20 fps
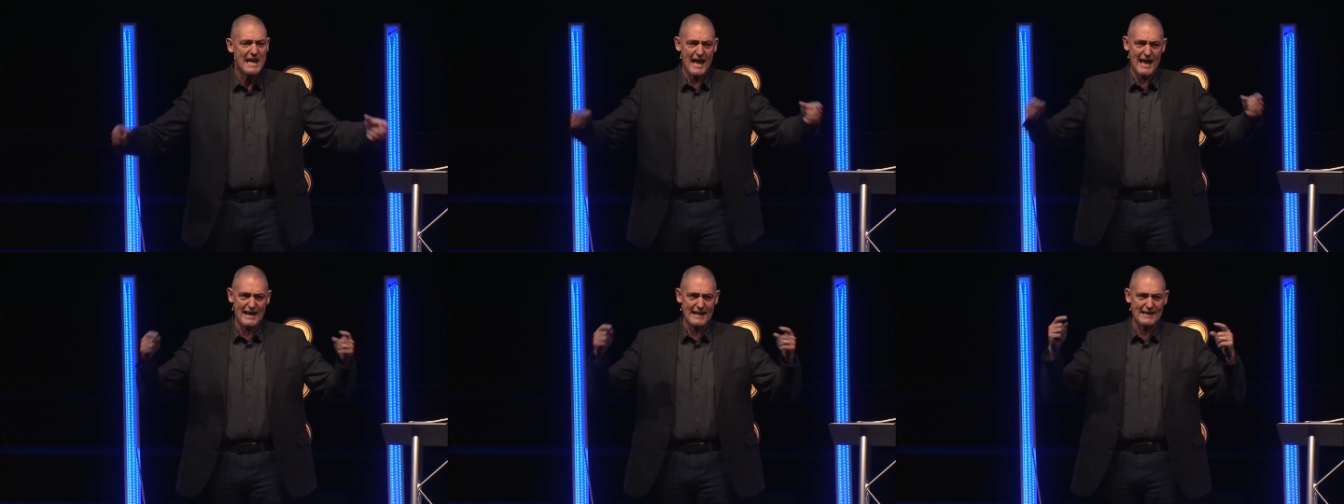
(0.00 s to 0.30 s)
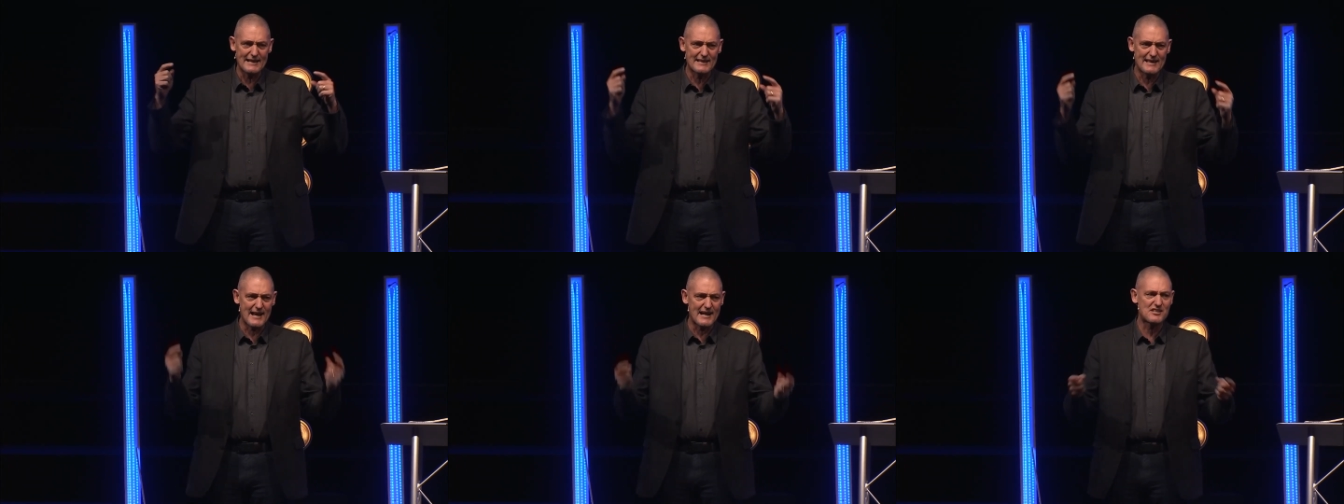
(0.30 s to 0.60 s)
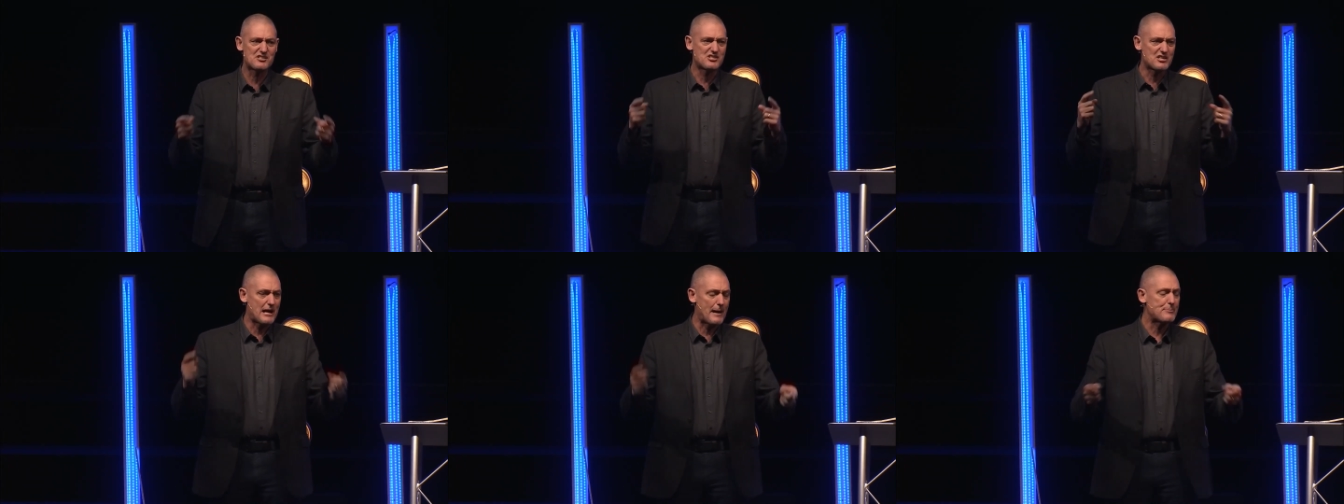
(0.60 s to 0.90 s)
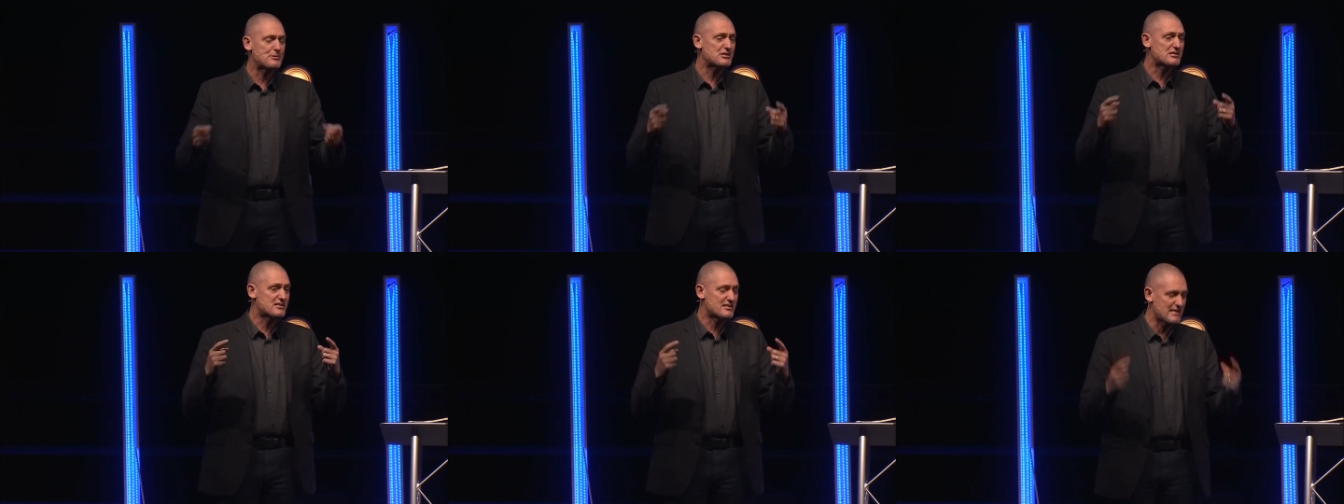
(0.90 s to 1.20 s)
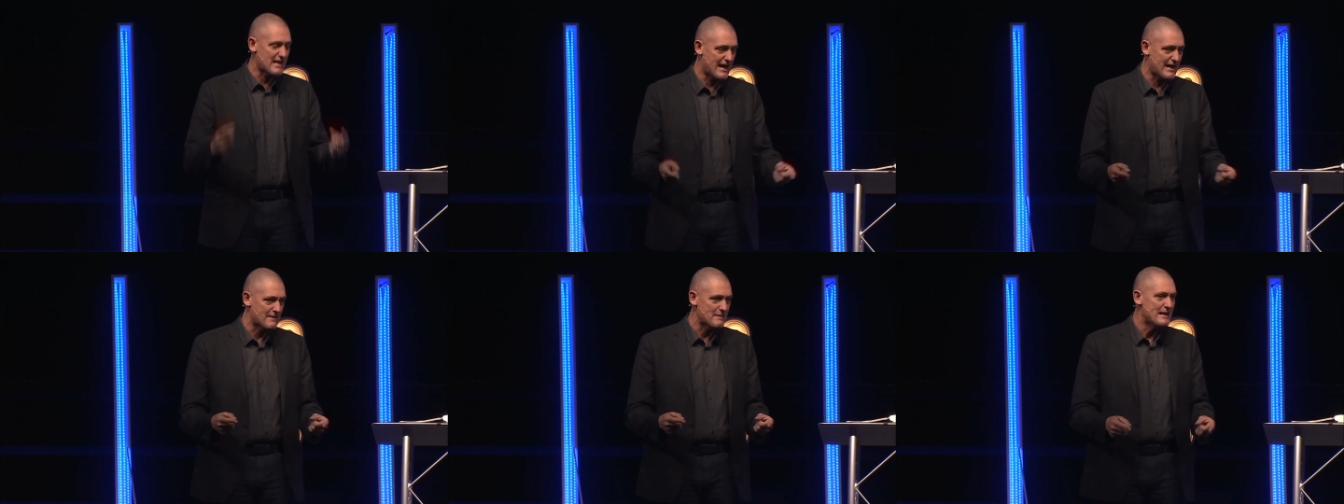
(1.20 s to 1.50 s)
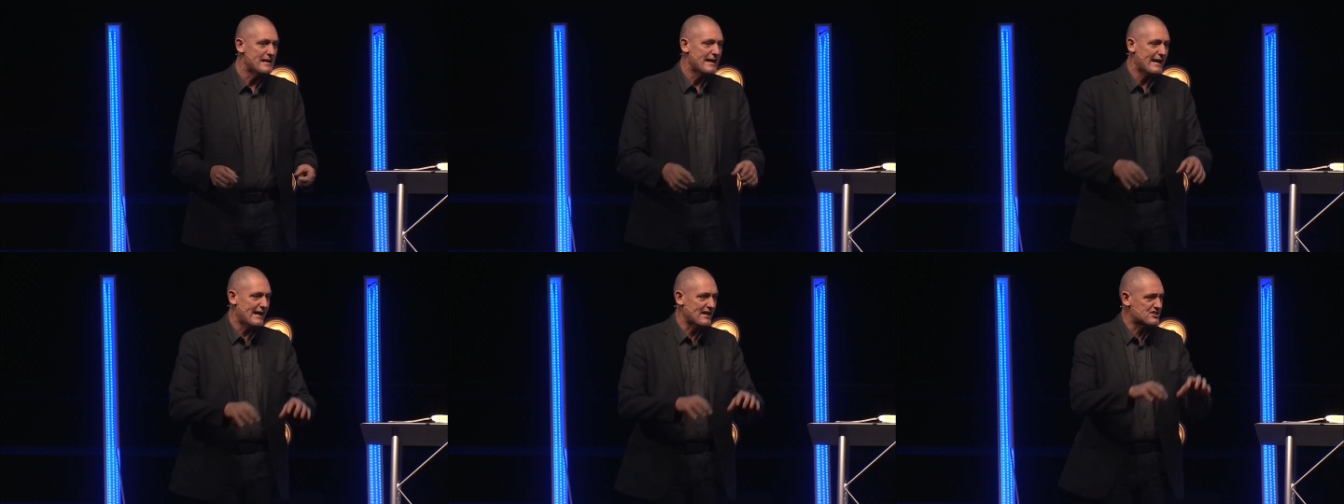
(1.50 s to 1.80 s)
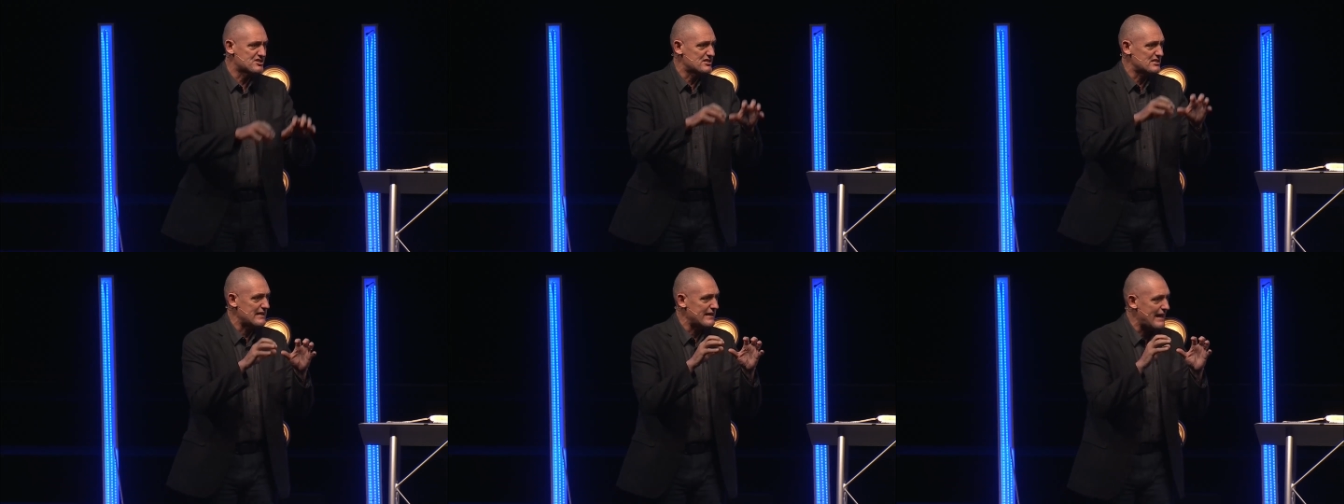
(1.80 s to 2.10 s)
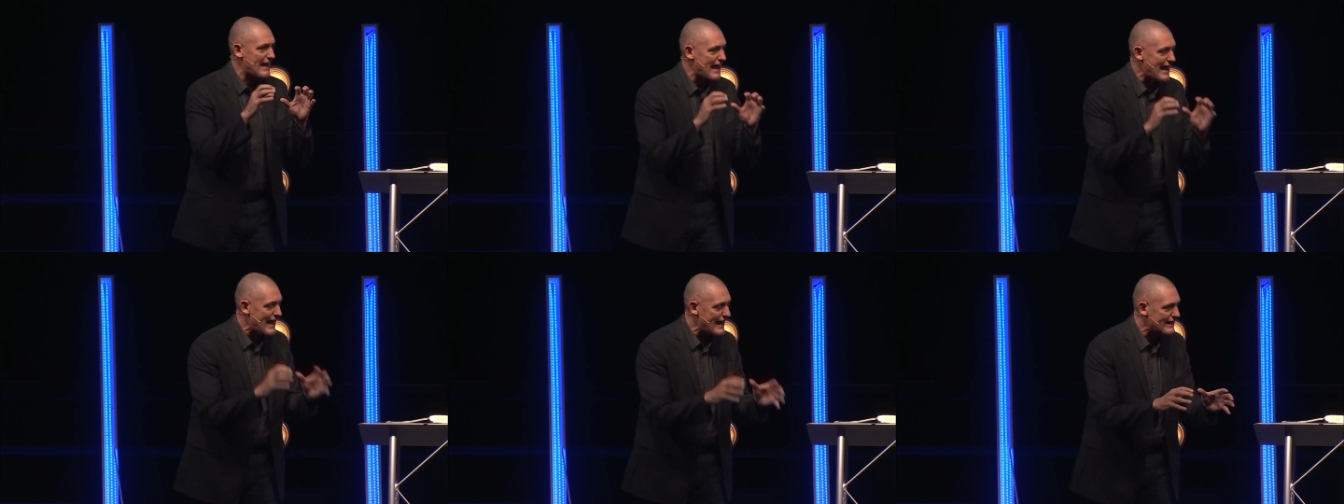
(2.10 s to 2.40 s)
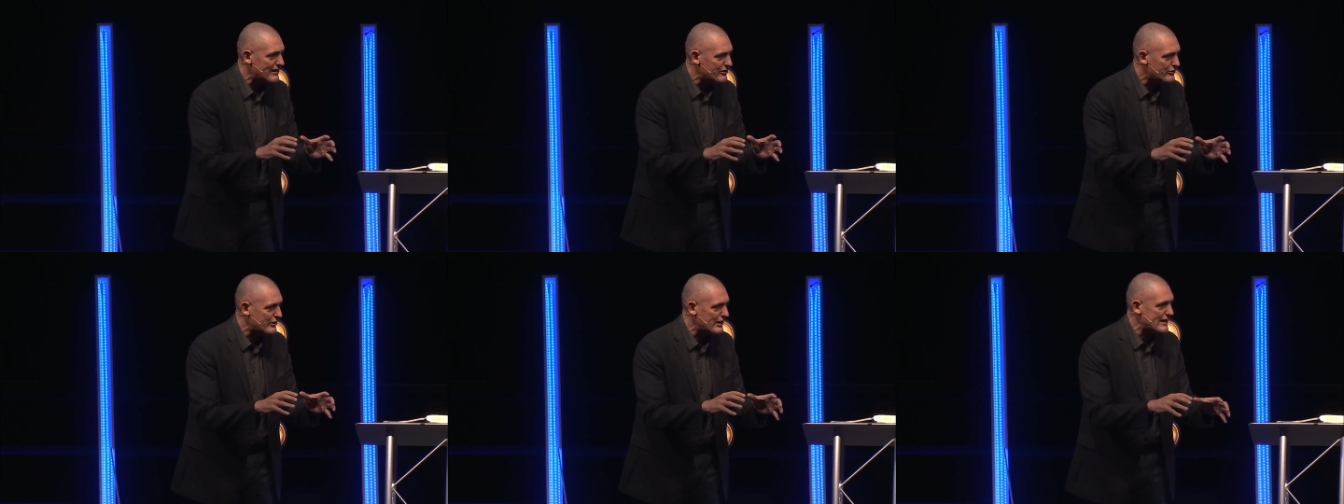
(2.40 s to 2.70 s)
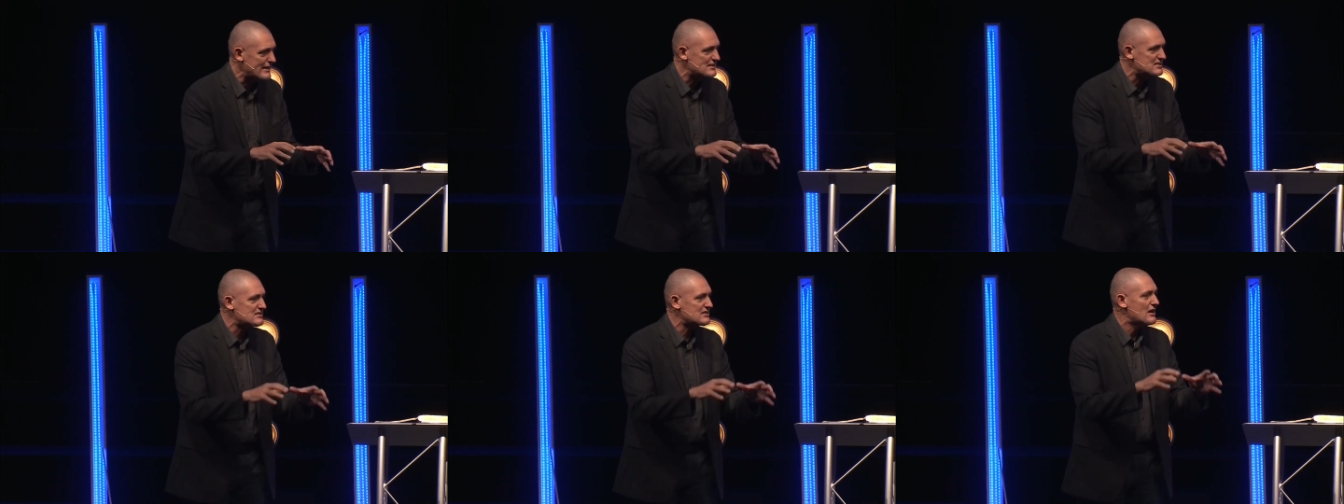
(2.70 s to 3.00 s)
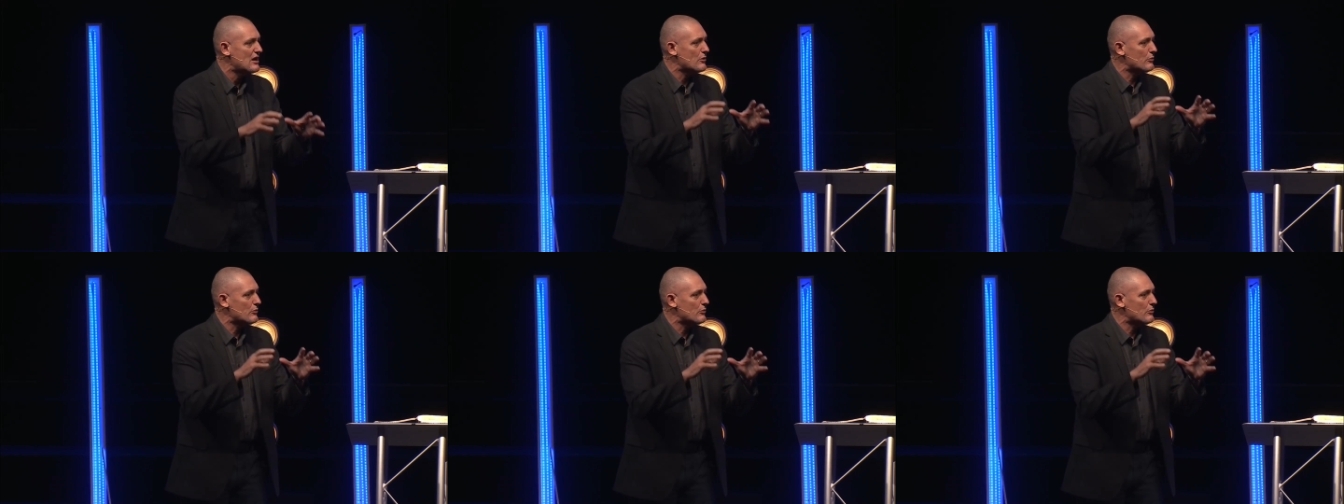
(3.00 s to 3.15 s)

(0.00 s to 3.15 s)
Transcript: And he gets upset. It's the angriest